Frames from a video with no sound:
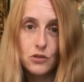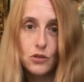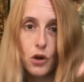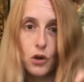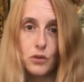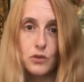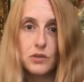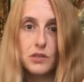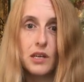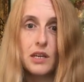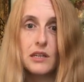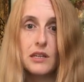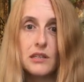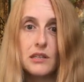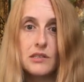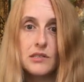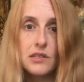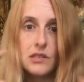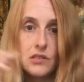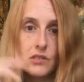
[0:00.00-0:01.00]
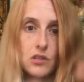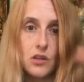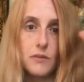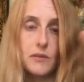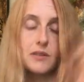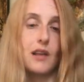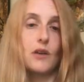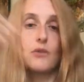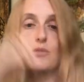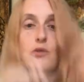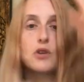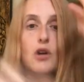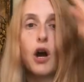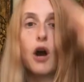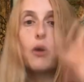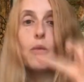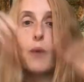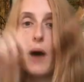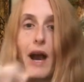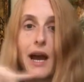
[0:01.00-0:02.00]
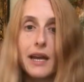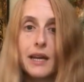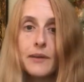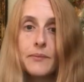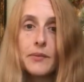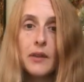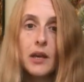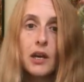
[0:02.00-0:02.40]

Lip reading: toxin in the system that doesn't go away,